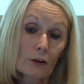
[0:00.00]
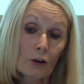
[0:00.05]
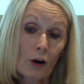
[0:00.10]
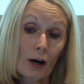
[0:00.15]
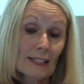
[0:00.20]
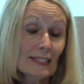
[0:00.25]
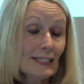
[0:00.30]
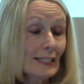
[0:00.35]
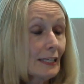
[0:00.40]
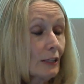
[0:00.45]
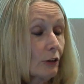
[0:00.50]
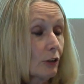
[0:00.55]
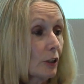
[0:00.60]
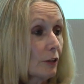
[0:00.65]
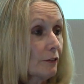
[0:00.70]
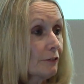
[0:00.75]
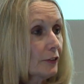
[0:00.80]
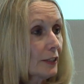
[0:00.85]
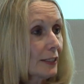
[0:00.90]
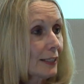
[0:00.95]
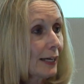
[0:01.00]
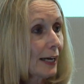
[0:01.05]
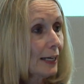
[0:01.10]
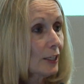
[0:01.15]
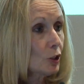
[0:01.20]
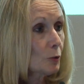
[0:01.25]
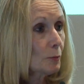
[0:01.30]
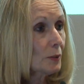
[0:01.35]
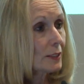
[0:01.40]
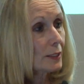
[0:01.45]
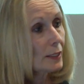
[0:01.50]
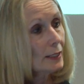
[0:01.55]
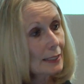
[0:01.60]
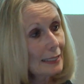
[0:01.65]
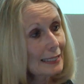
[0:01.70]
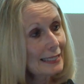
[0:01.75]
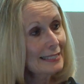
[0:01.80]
criteria for engagement